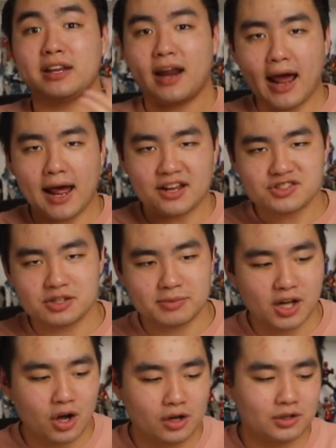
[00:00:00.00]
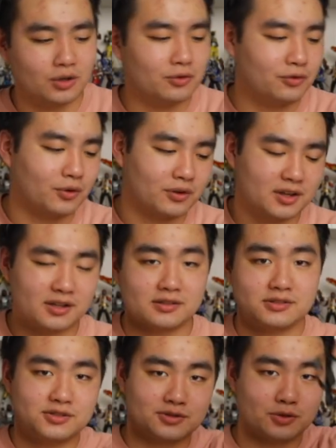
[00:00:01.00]
It has to be hollow for the
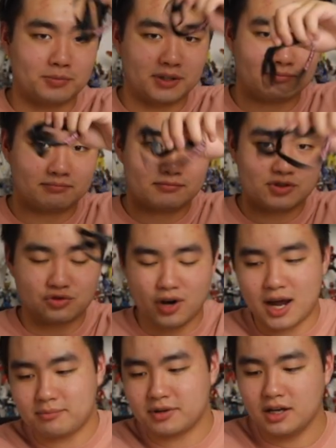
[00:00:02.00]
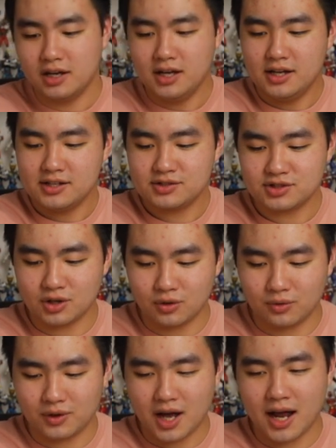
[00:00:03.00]
stupid strap.
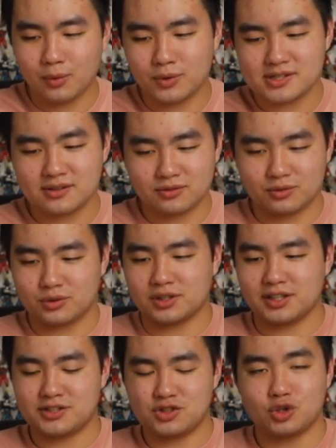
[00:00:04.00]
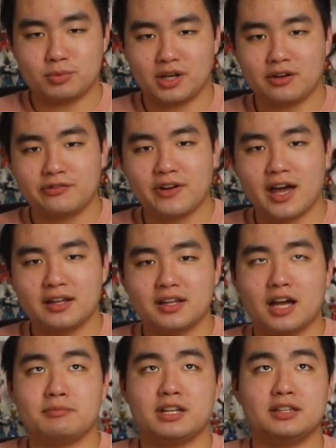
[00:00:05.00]
So I wasn't really too big a fan.
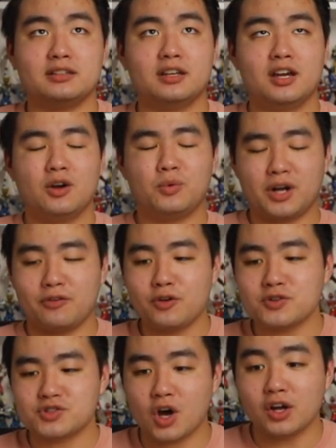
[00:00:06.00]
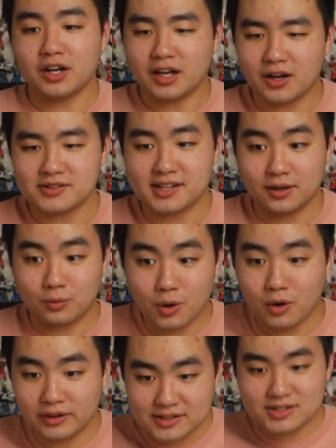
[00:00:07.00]
I mean, when I first got it, I was like,
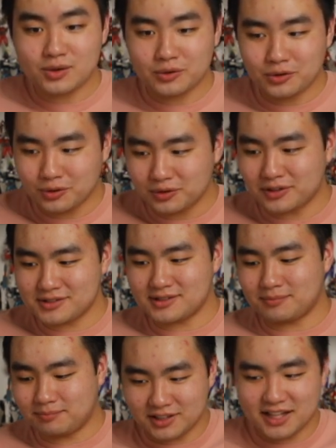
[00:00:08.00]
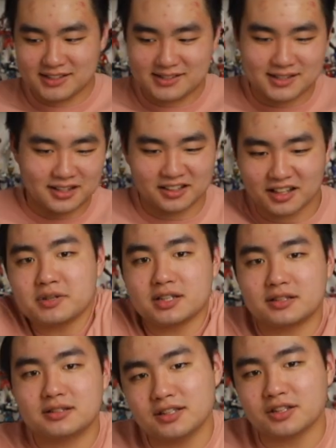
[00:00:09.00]
whoa, it's so cool, there's a light stick.
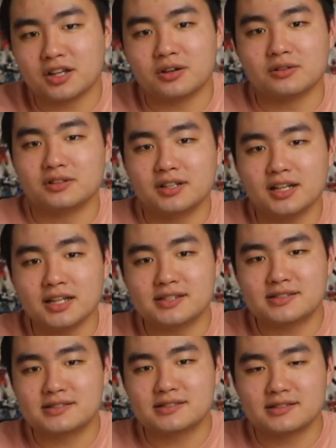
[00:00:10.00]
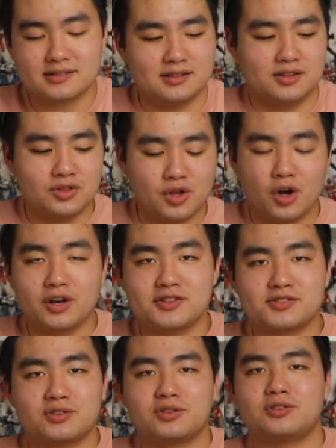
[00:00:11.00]
But, you know, it's not
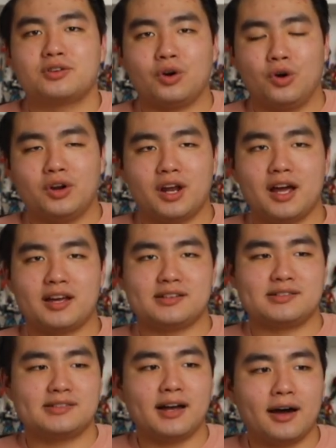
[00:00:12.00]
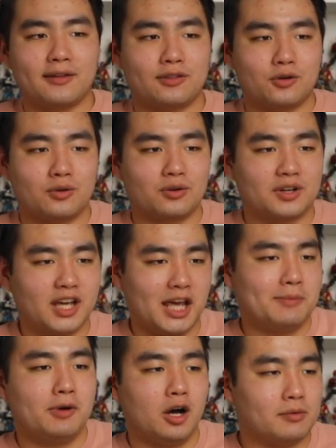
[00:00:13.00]
as good as other
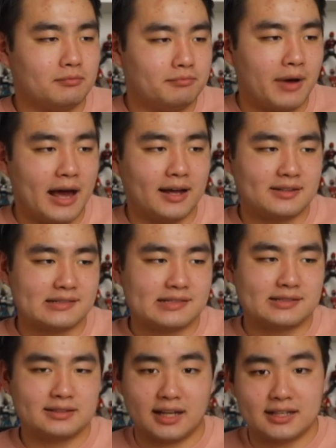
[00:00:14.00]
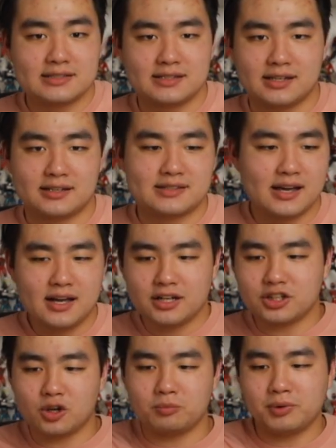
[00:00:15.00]
K-pop bands' light sticks.
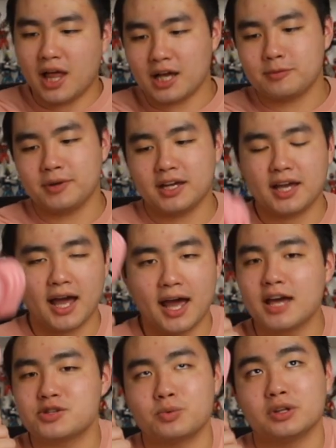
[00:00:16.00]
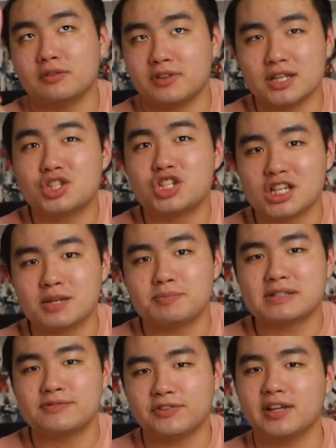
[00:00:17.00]
You know, BLACKPINK has one of the
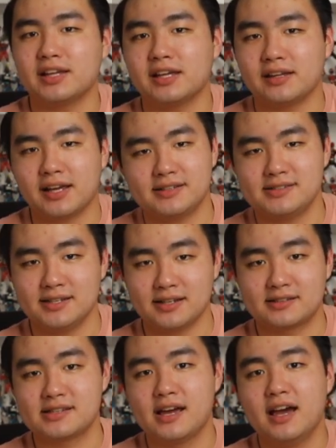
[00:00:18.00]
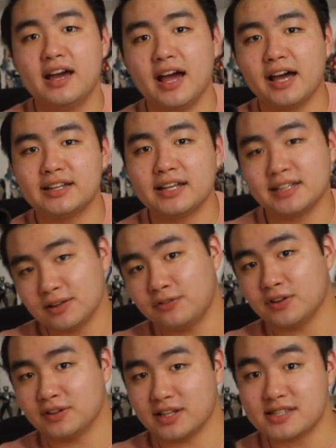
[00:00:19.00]
cheapest feeling light sticks. And I did
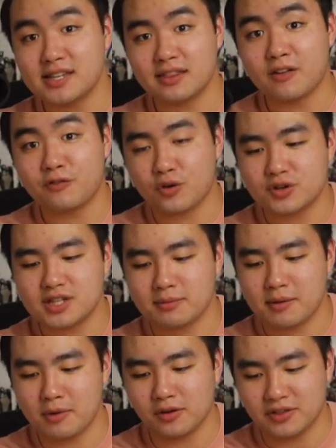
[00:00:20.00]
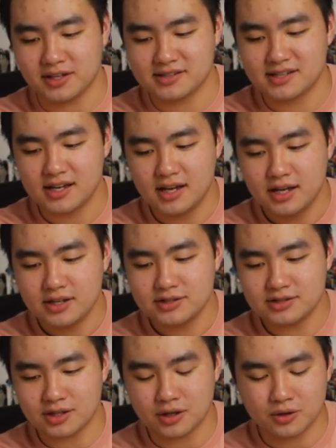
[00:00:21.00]
feel this the first time I bought this.
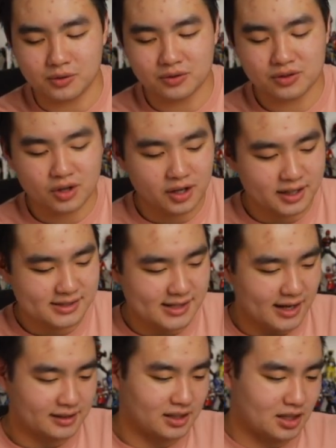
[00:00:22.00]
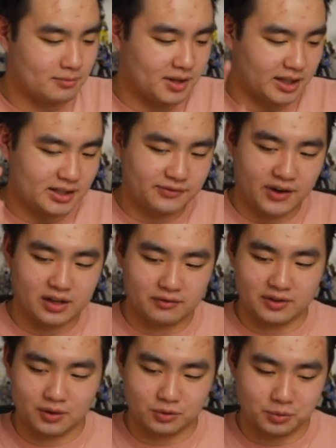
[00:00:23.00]
So not exactly the biggest fan
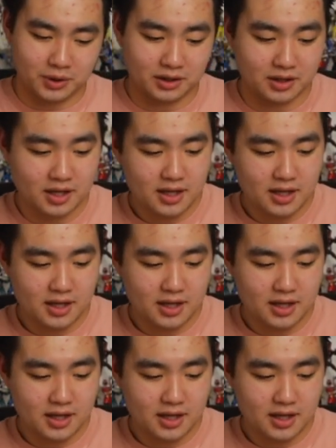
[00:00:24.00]
of the old one.